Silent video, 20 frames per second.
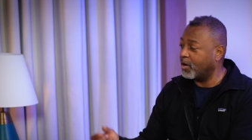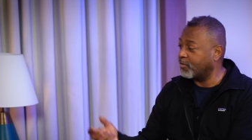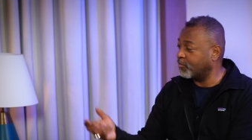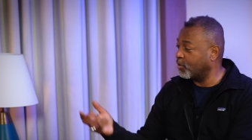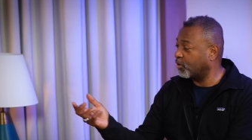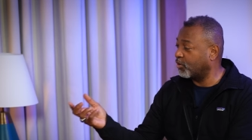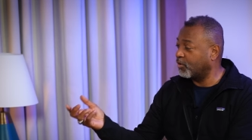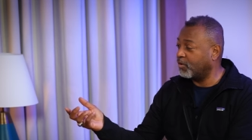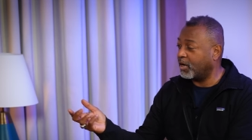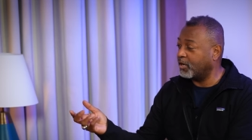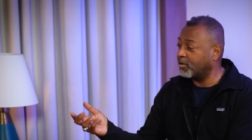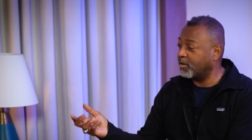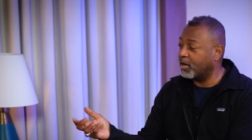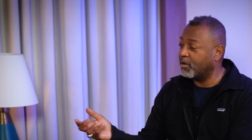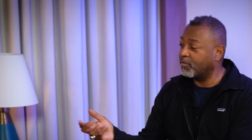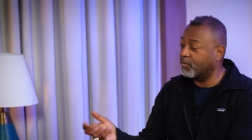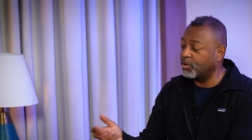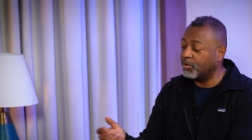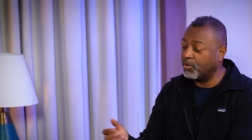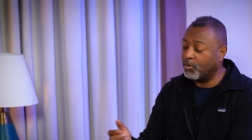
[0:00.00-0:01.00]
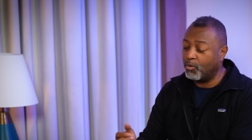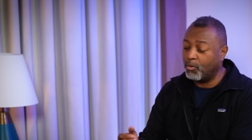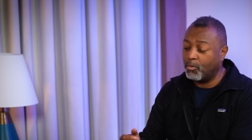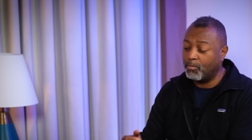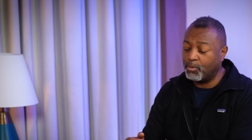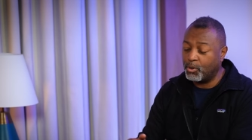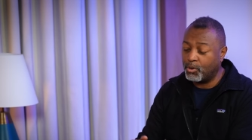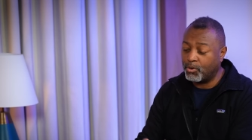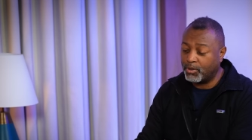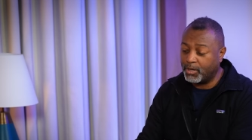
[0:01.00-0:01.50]
I wrote a, I, I wrote a whole
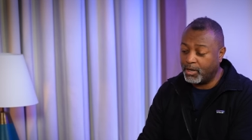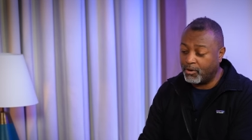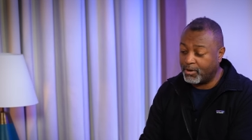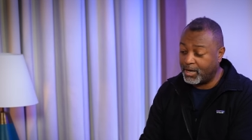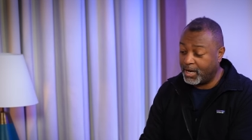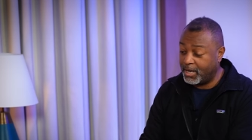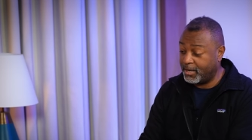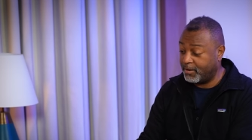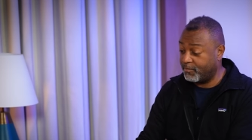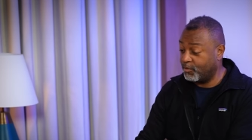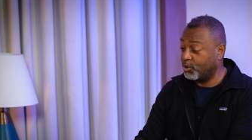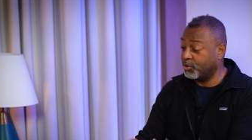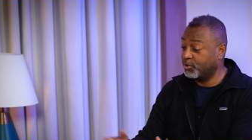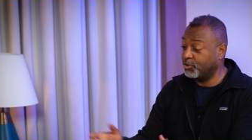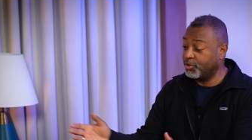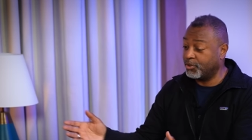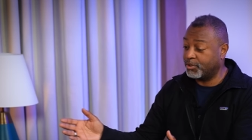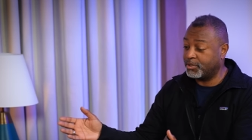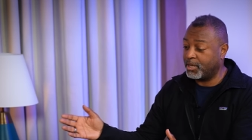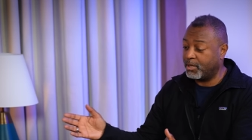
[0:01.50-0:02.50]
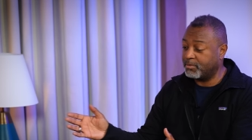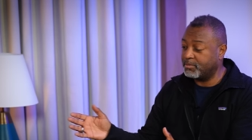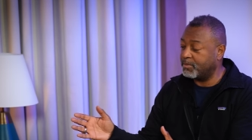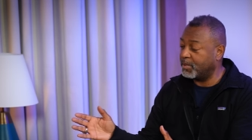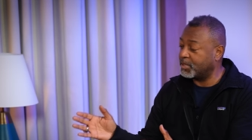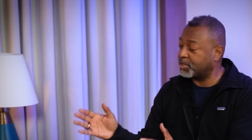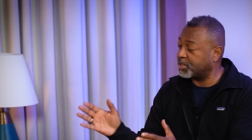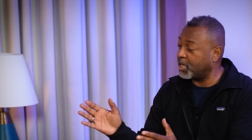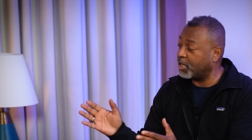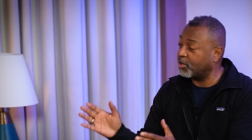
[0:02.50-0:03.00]
book on Al Qaeda. I wrote a New York Times
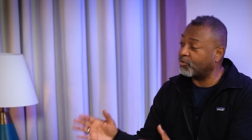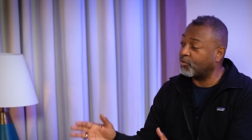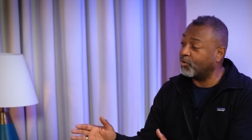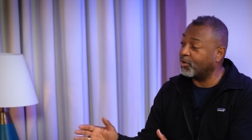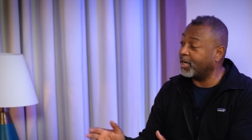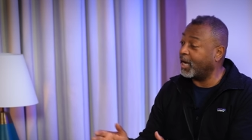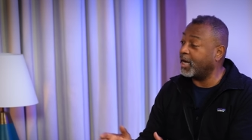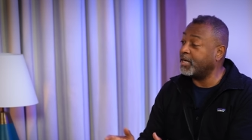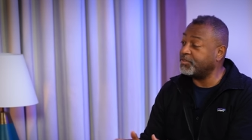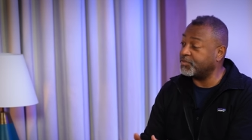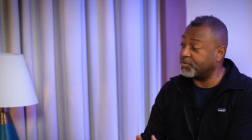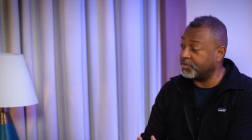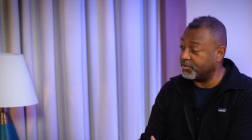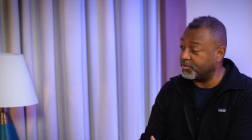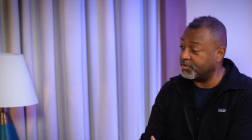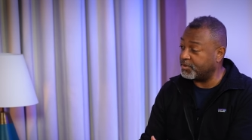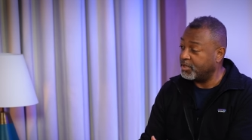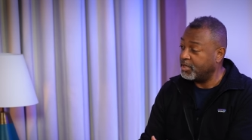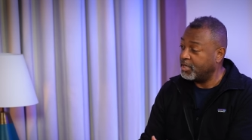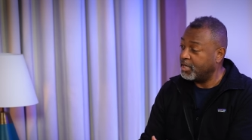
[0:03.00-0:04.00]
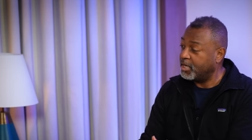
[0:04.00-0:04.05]
bestseller on ISIS